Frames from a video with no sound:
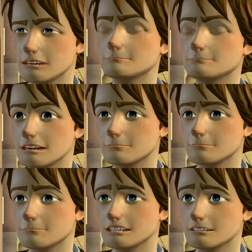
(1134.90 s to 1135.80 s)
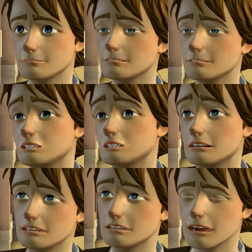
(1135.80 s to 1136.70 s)
And oh I'm dear. I'm a little
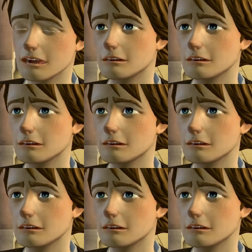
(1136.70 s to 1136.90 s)
confused here.